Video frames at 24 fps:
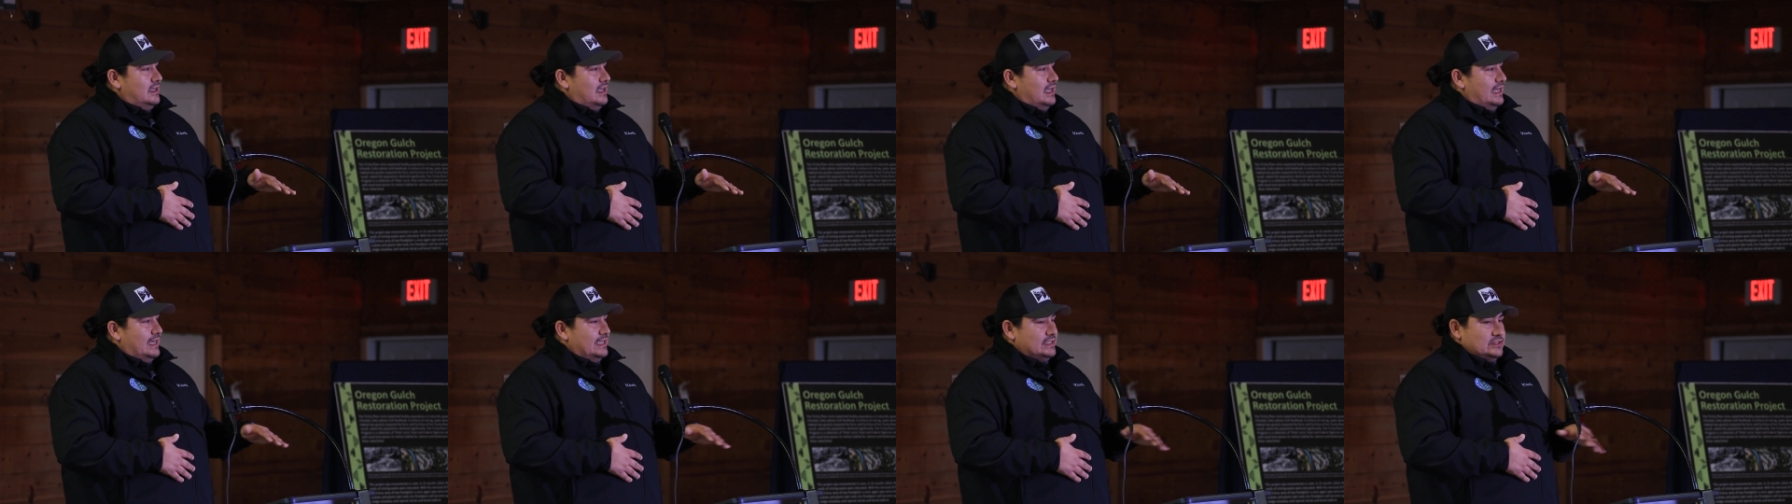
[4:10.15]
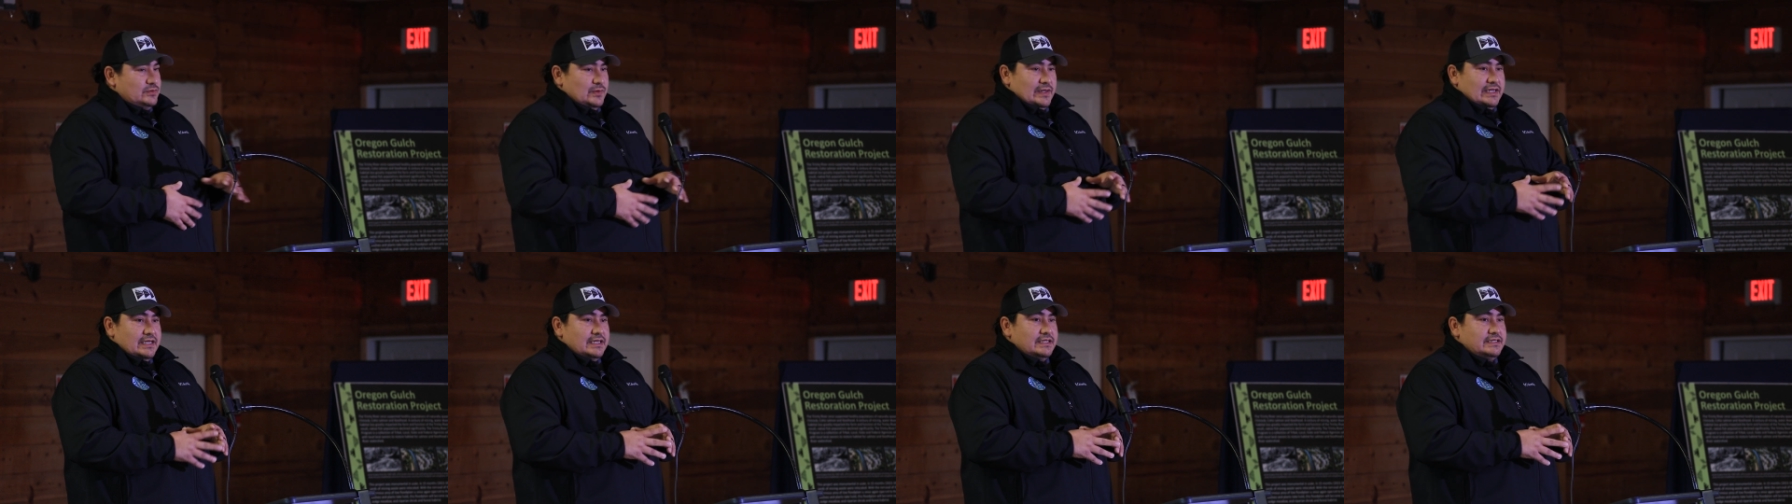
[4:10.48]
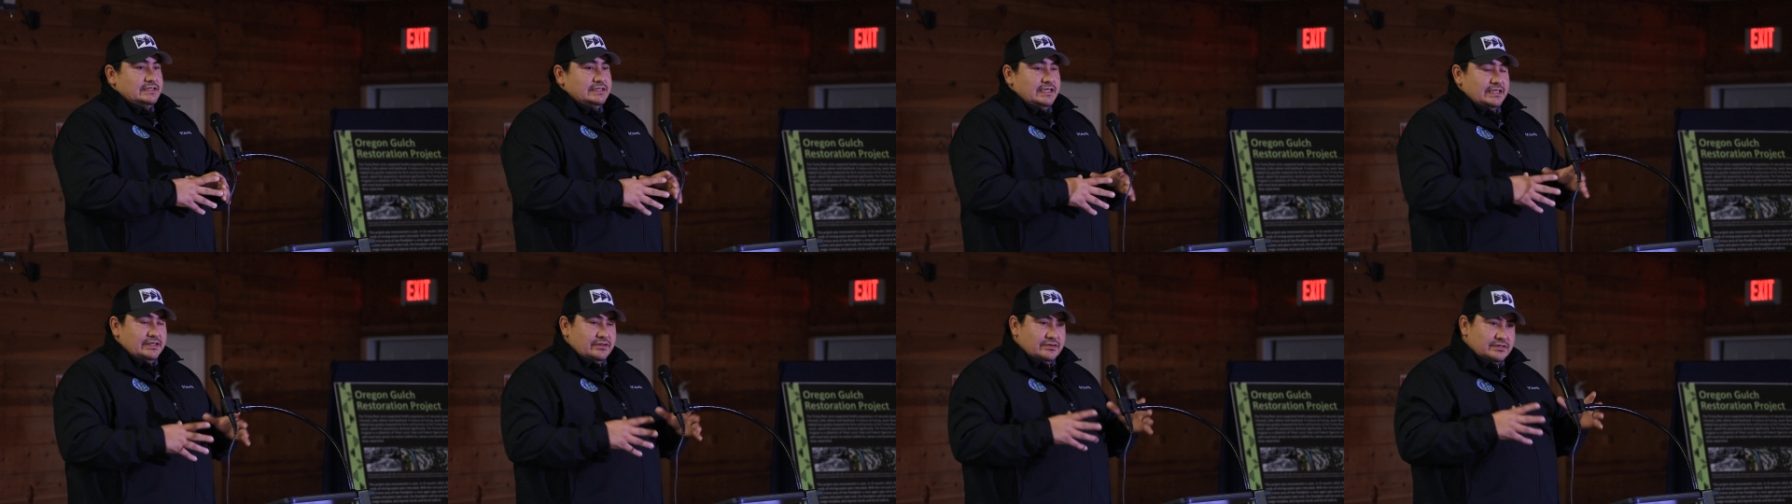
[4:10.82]
And as we
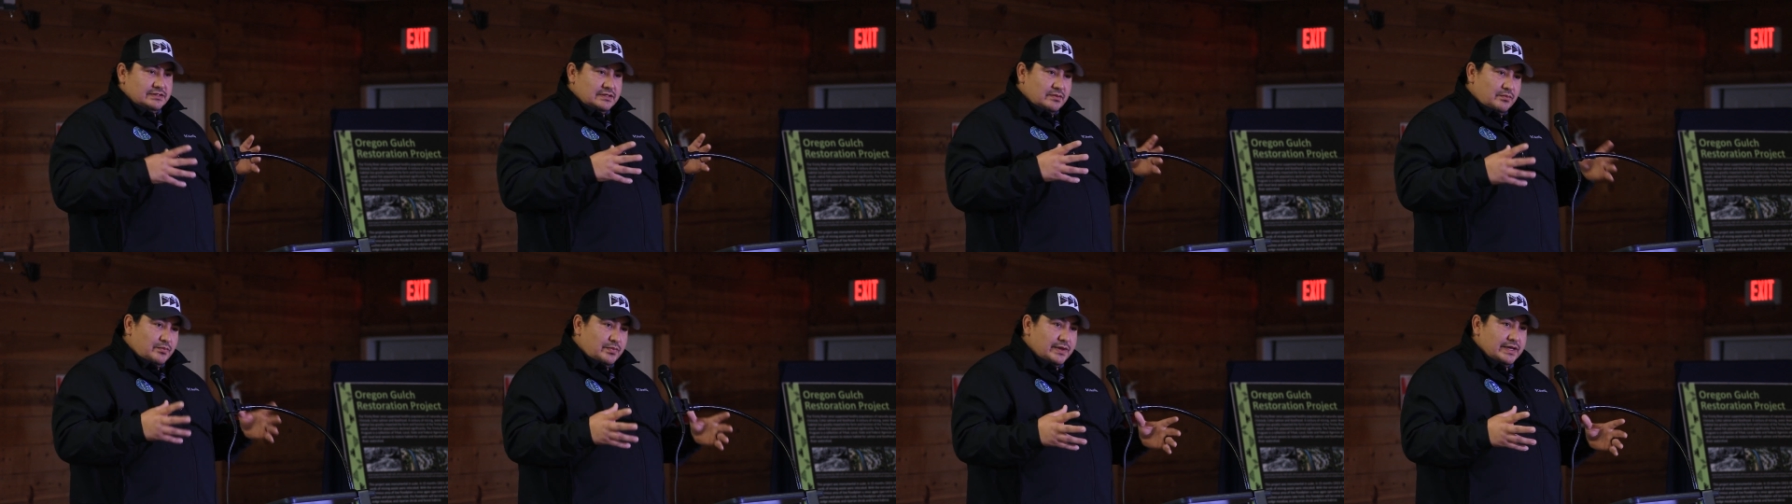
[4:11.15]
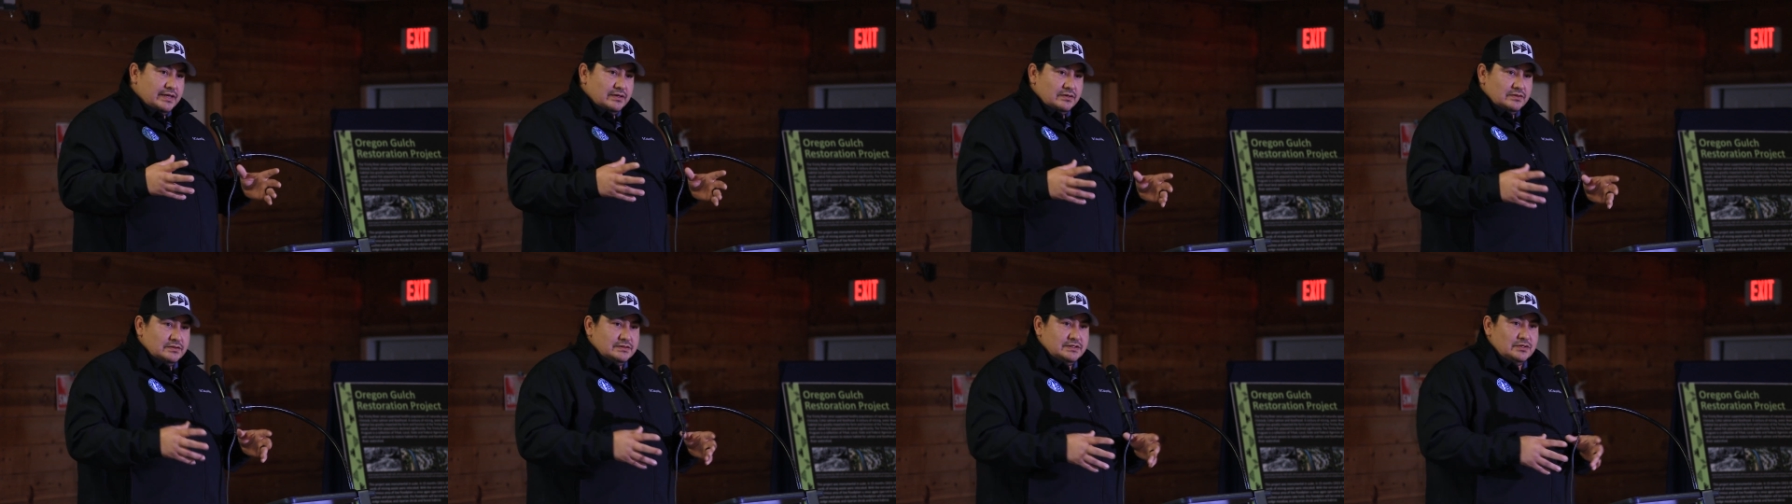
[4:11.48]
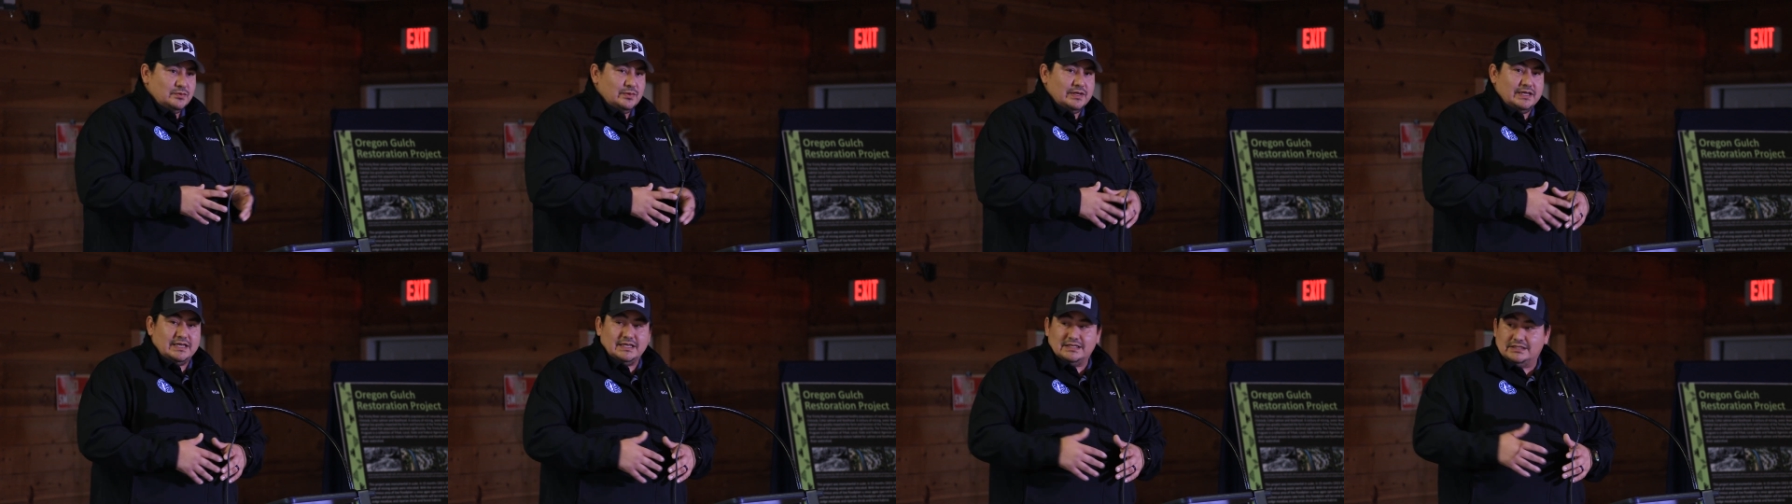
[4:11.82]
continue to build
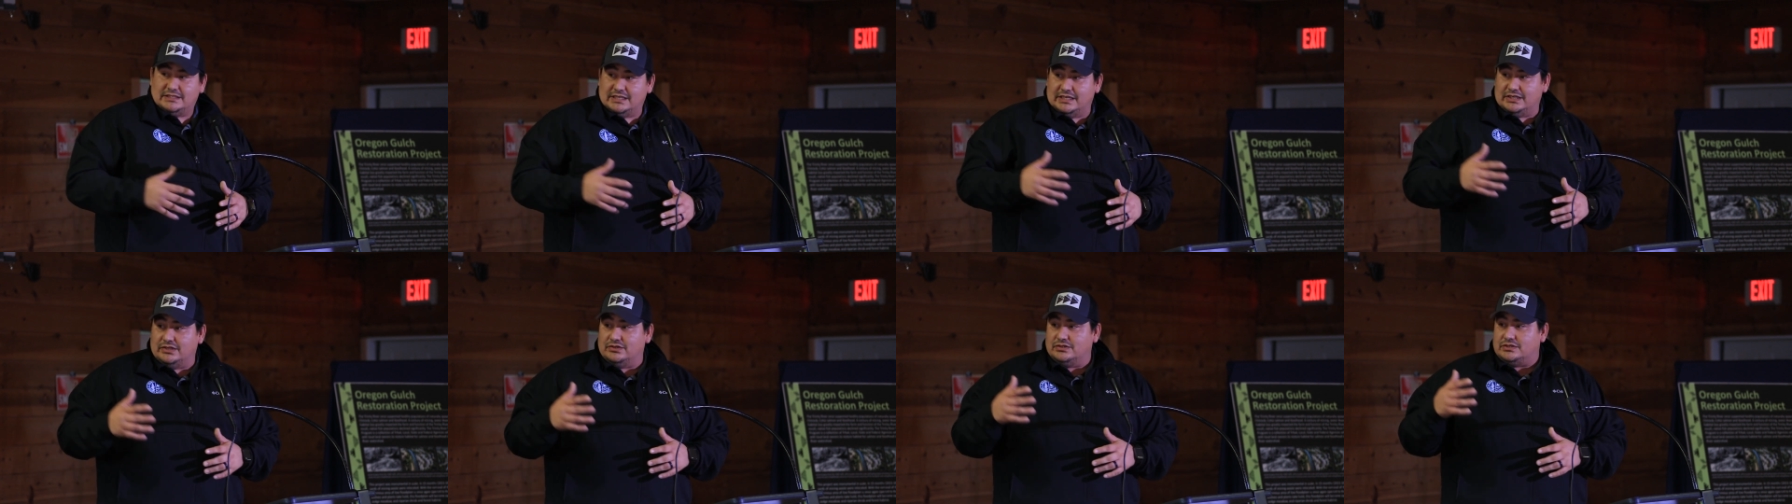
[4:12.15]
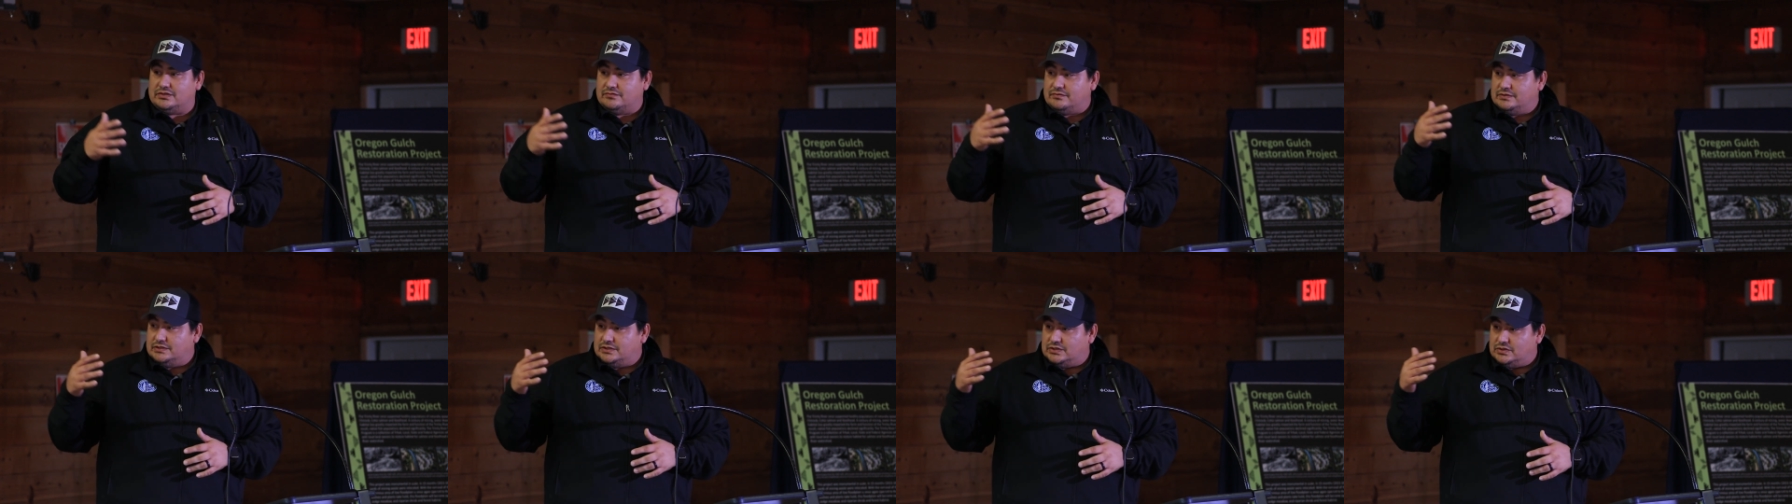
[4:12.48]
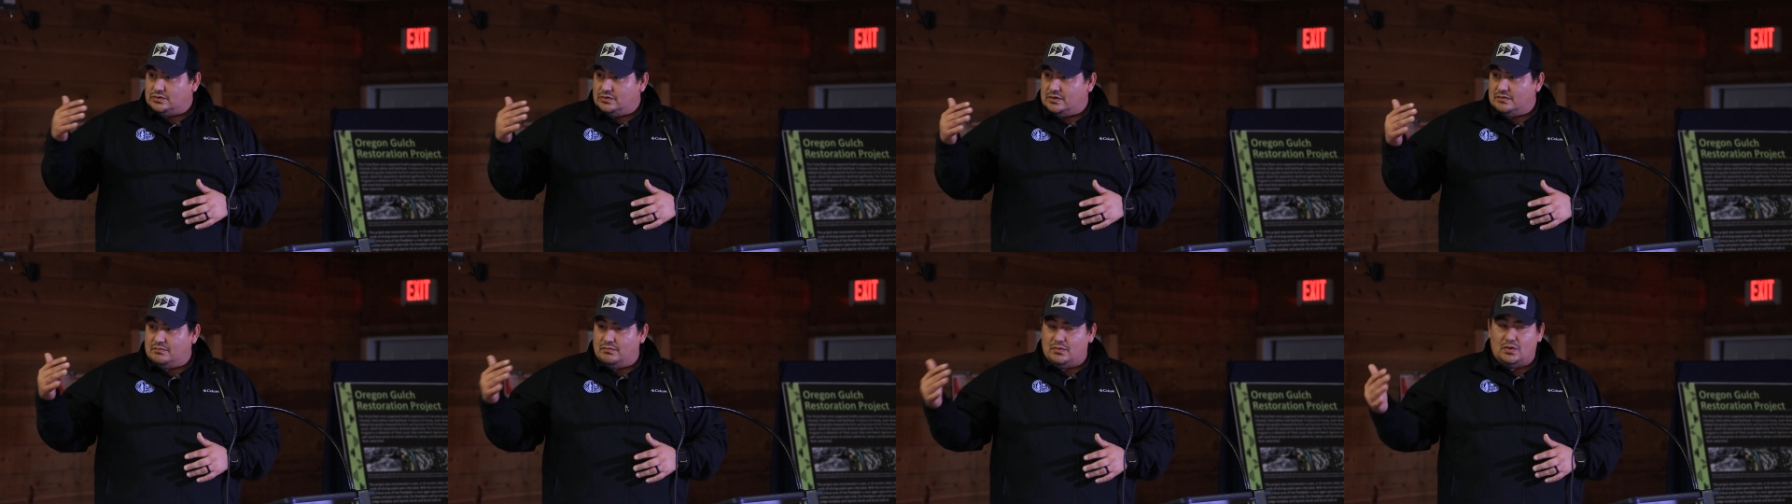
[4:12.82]
and we continue to
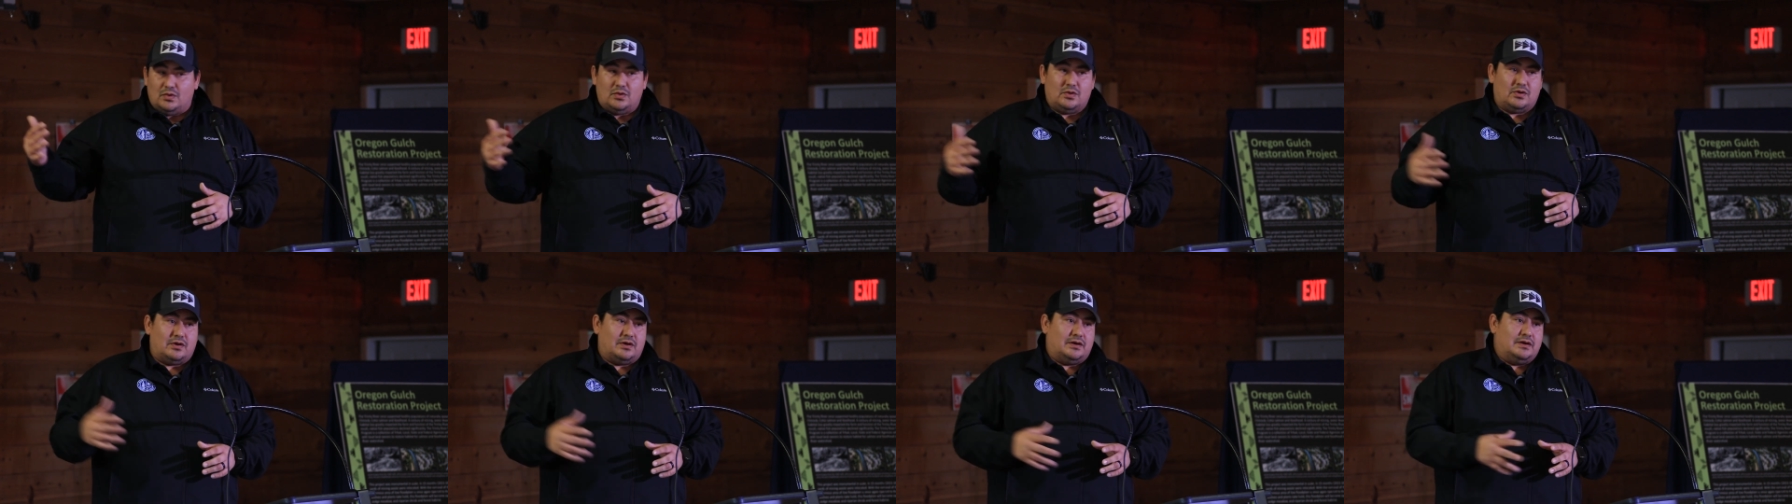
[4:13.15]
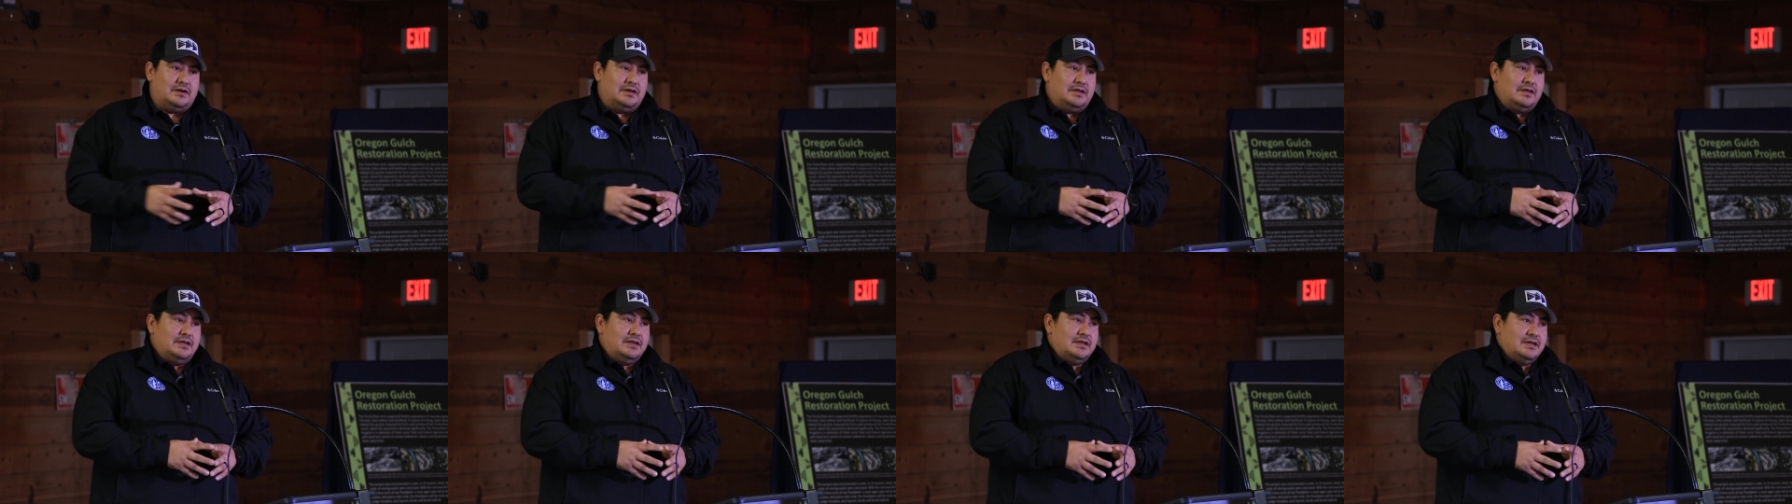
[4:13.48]
restore more,